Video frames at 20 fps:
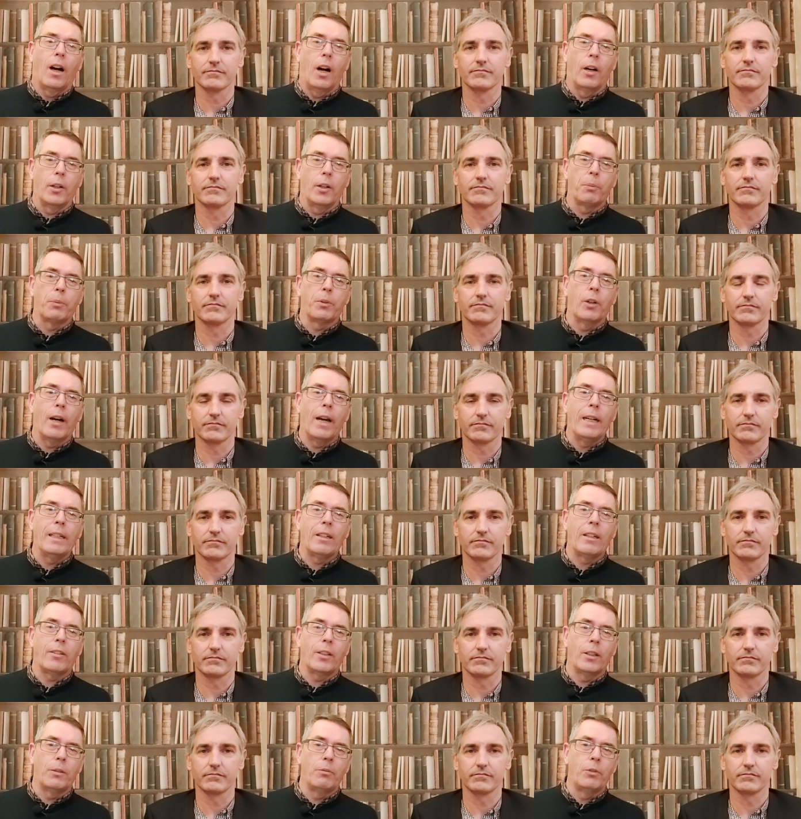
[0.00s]
Speaker 1: I
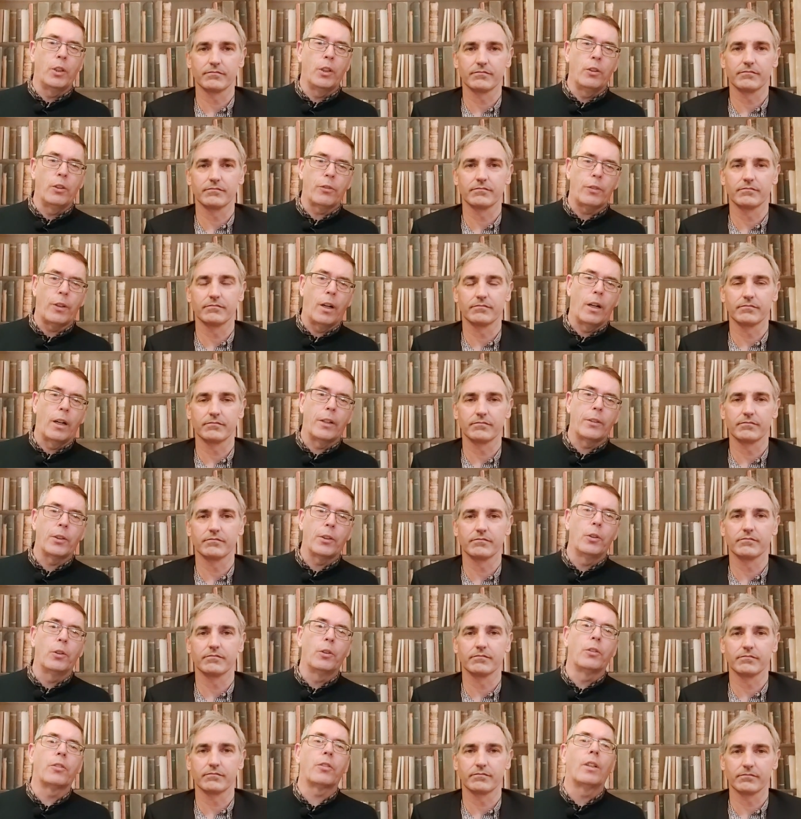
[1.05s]
upgraded them, new fire
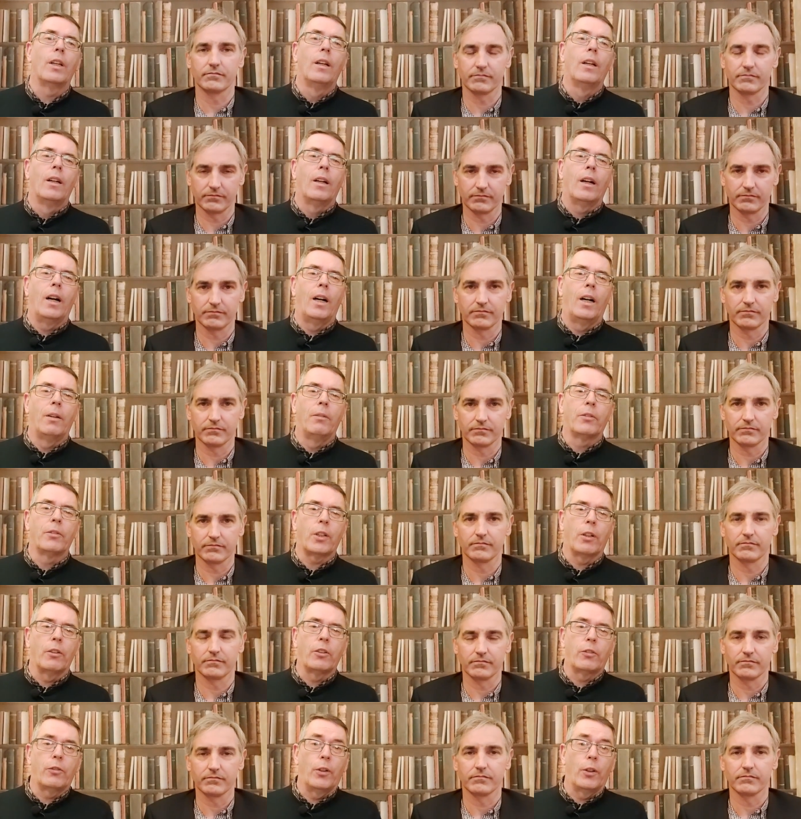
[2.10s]
doors. Um, so it
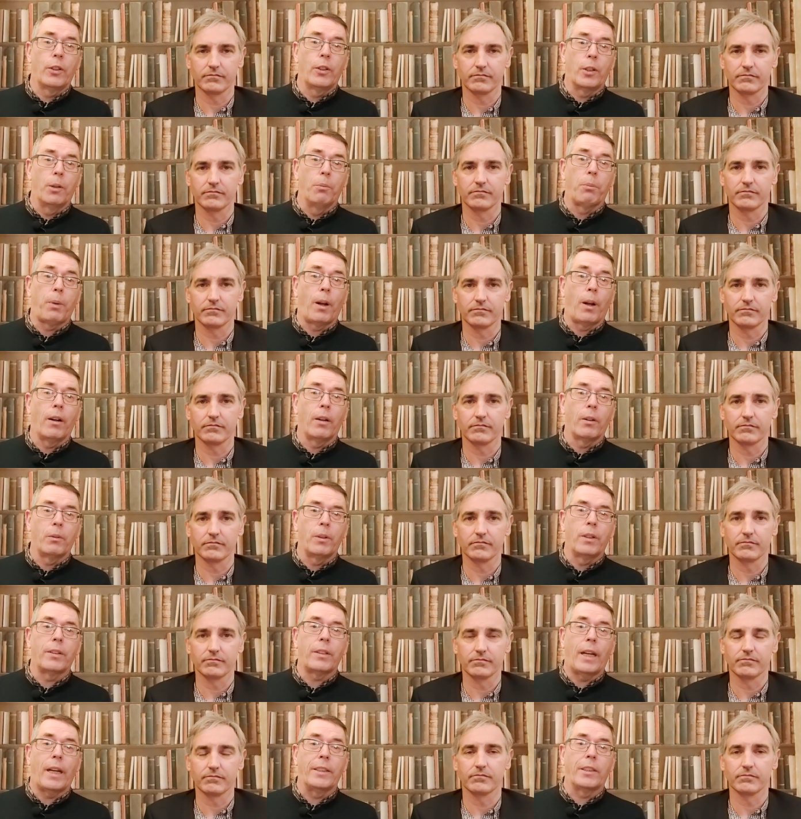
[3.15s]
was fully compliant
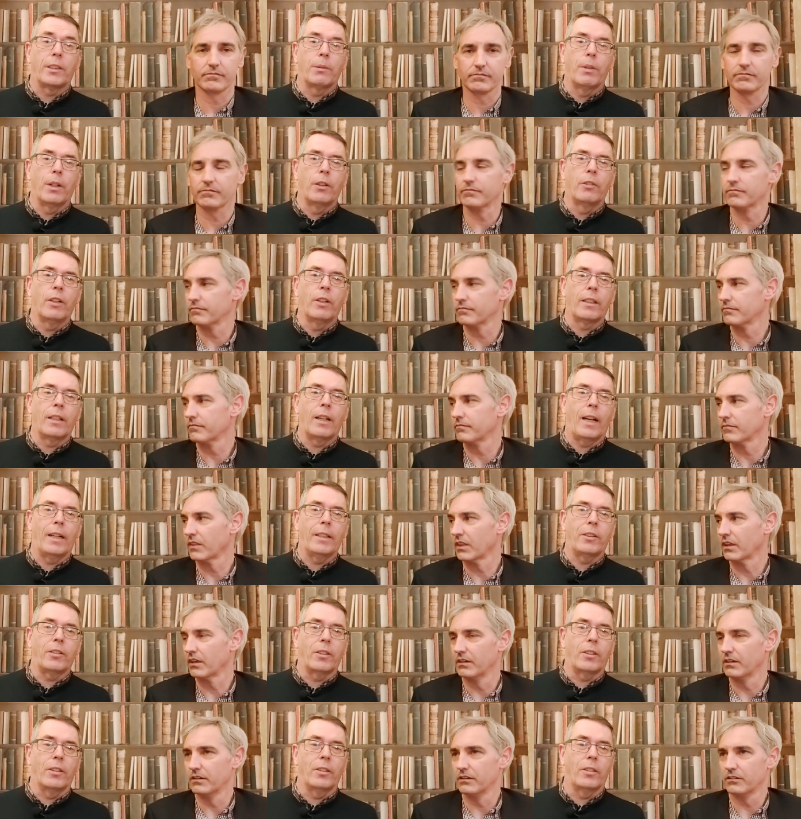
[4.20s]
with HMO
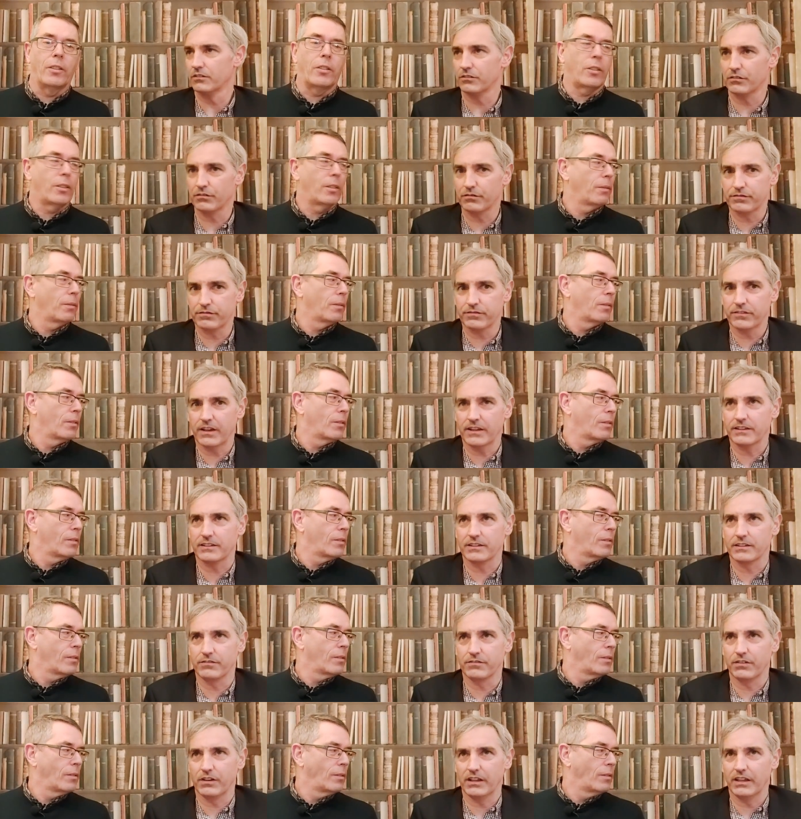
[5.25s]
regulations.
Speaker 2: So
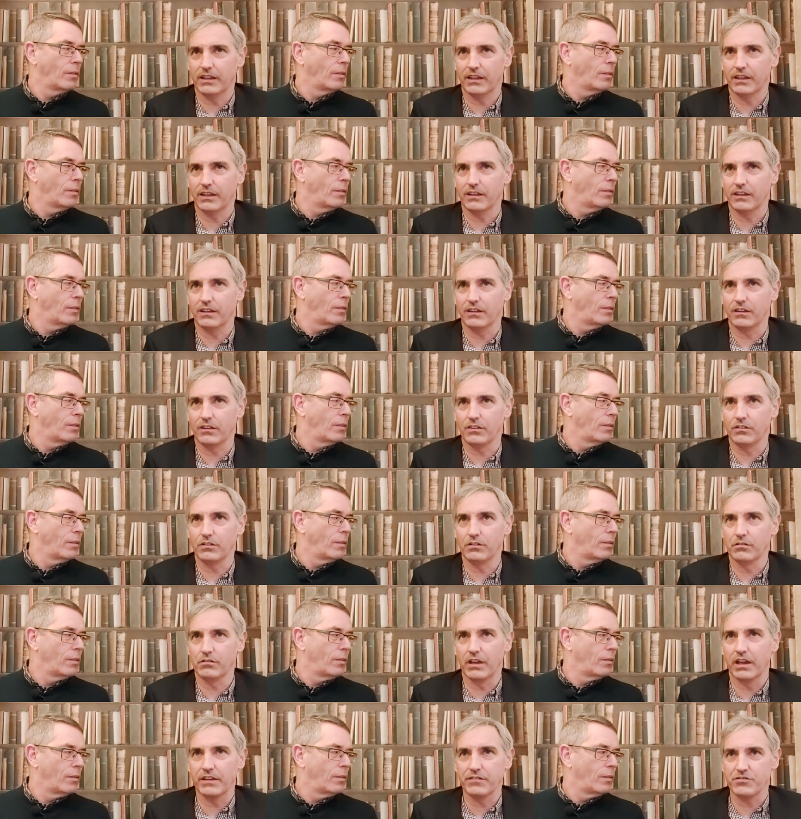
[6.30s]
effectively, you
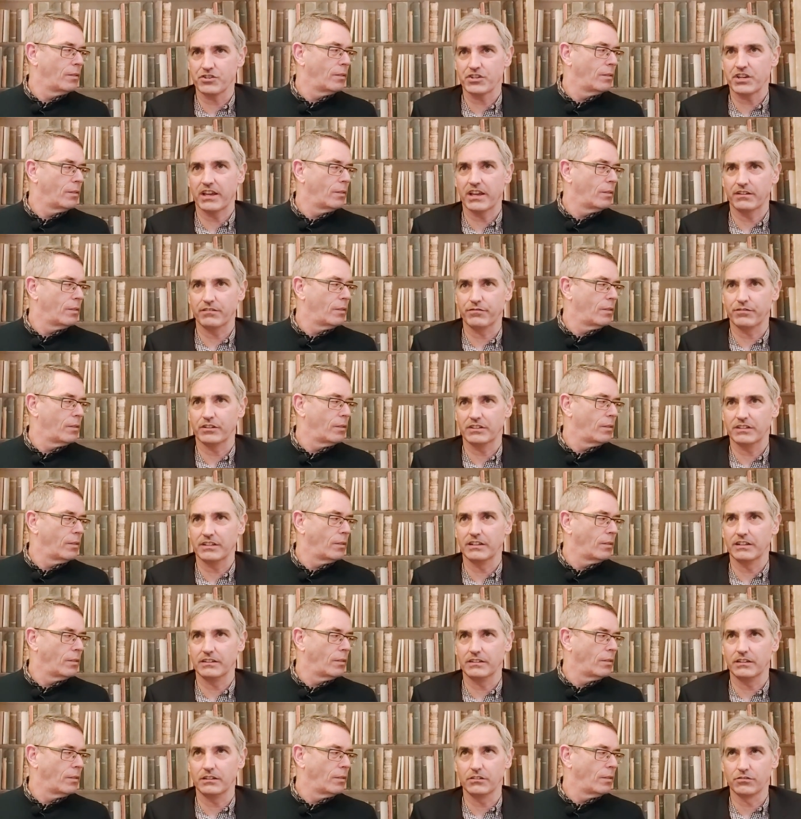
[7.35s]
gave shared
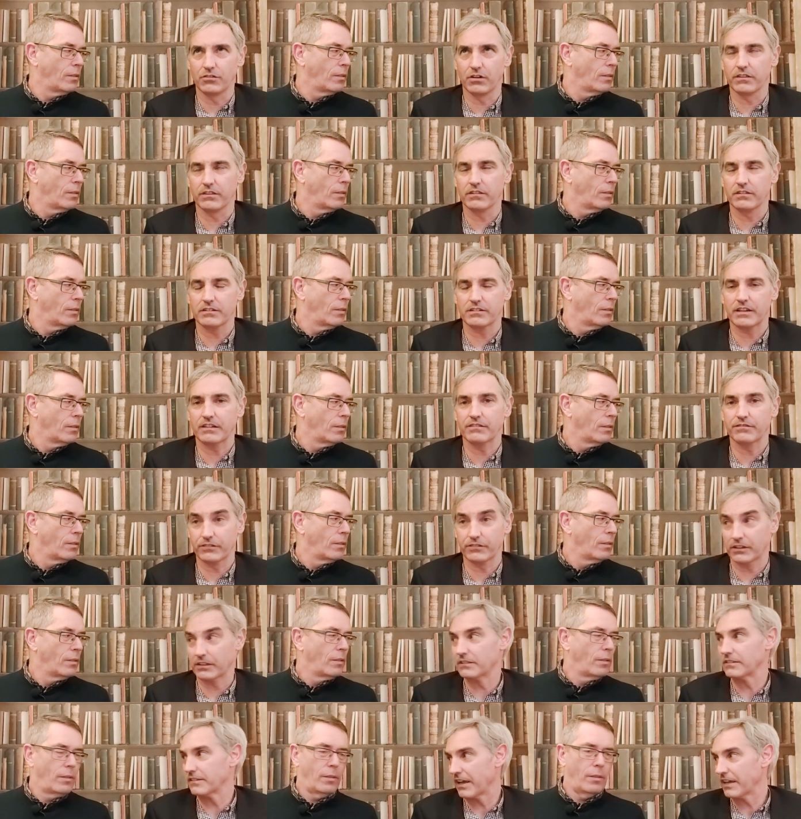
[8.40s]
facilities rather than
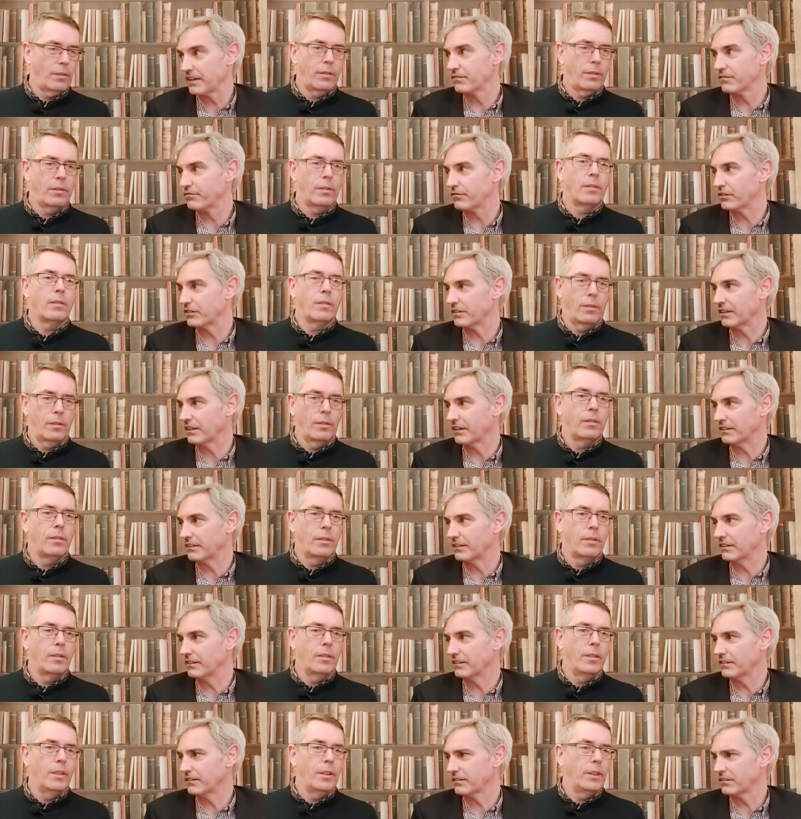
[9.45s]
self-contained
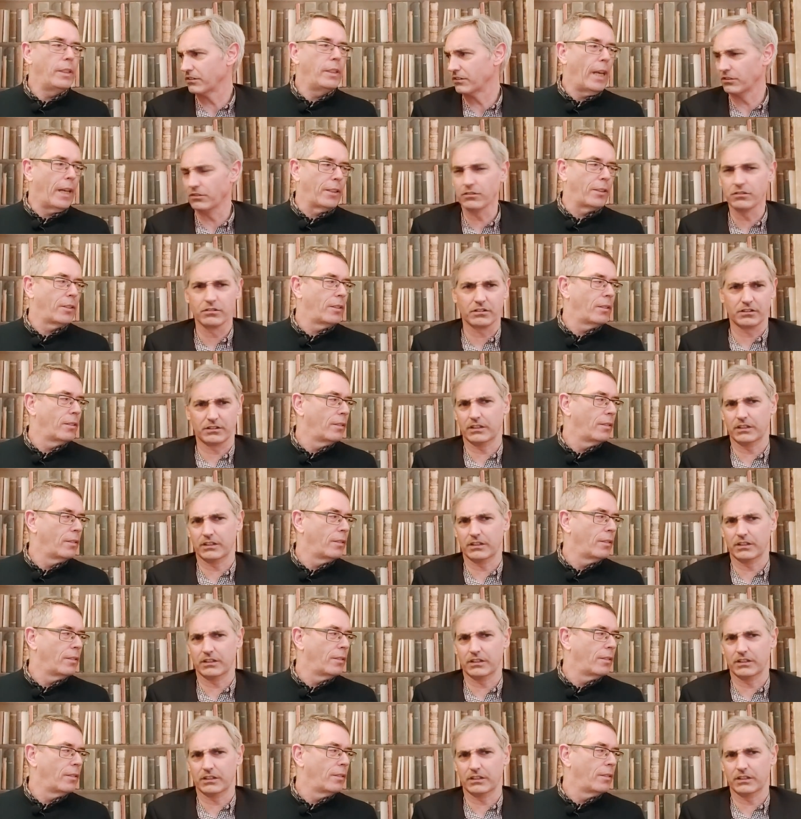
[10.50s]
facilities. So yes. you're